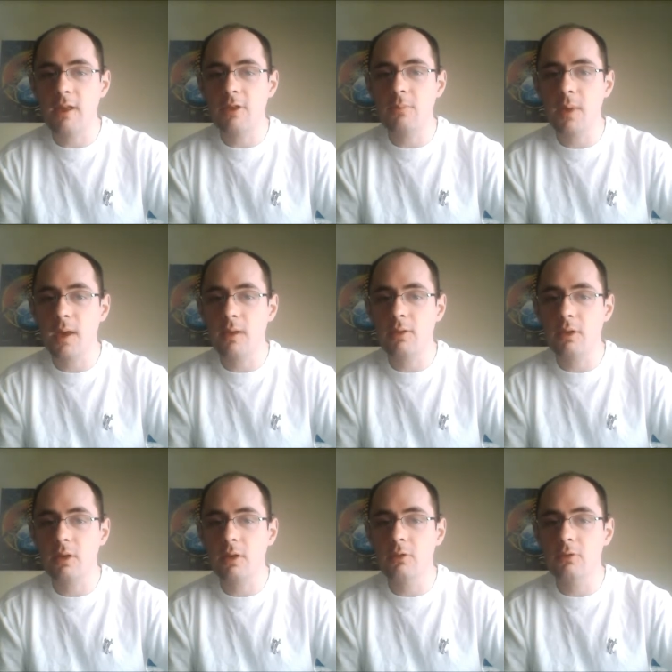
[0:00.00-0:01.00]
aspects
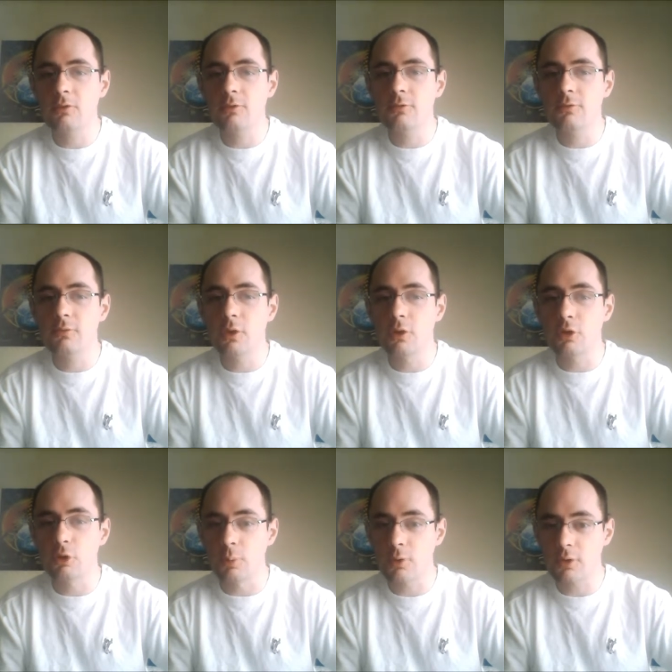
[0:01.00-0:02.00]
of the
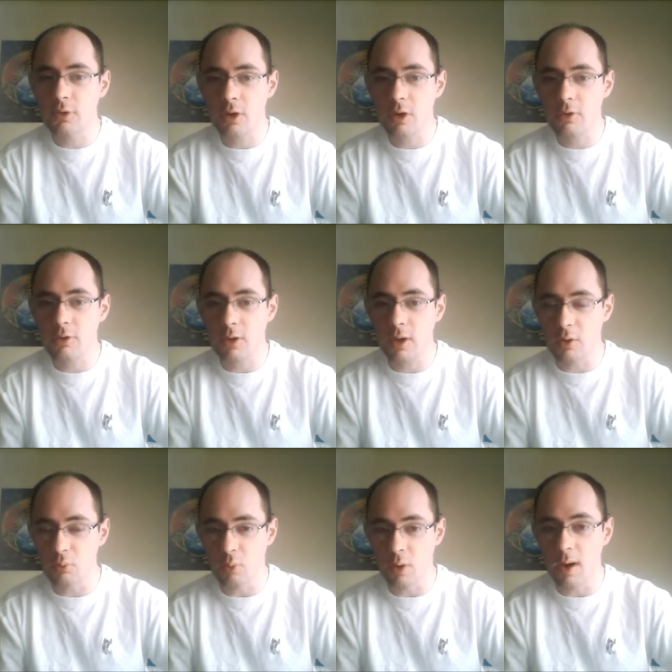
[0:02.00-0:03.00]
superstars
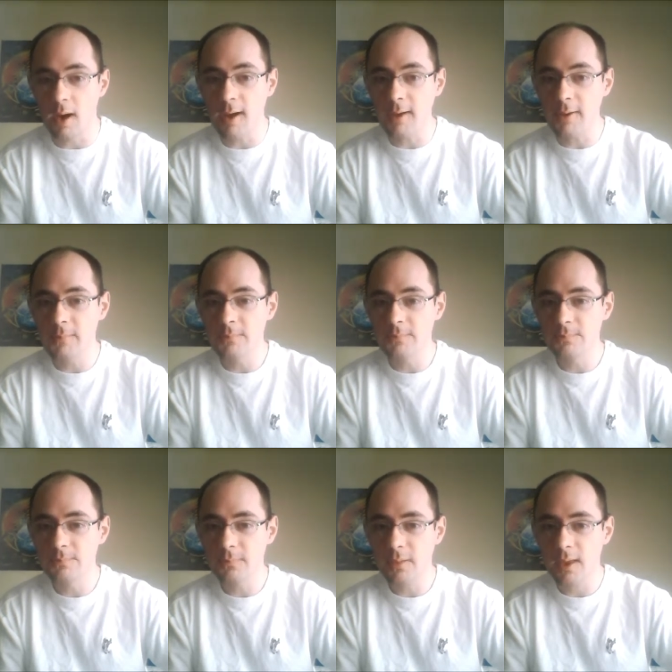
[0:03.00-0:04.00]
on Raw.
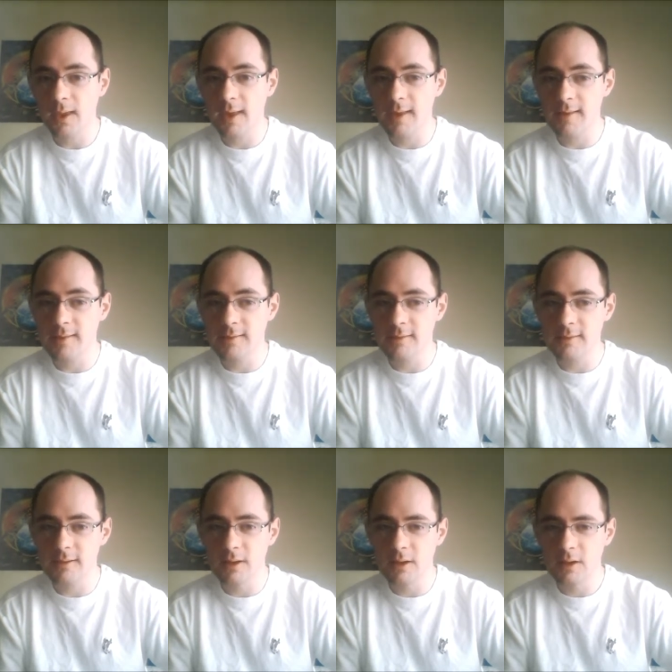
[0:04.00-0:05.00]

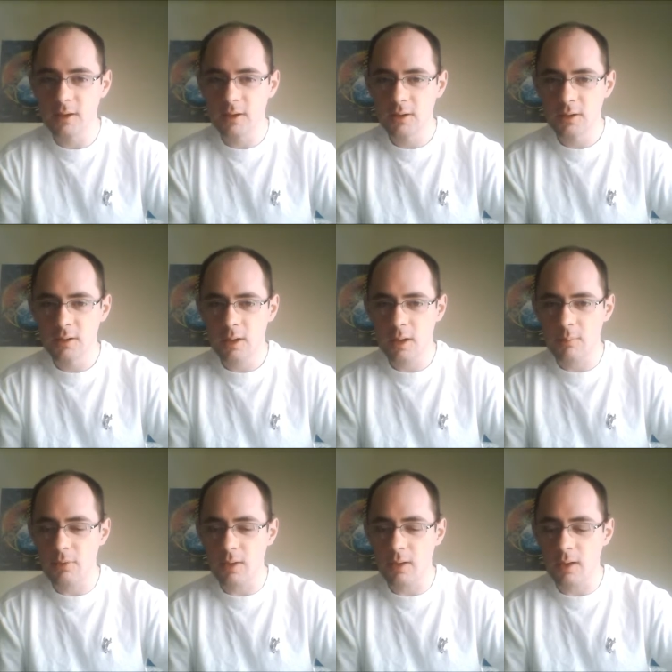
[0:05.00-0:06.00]
And I'm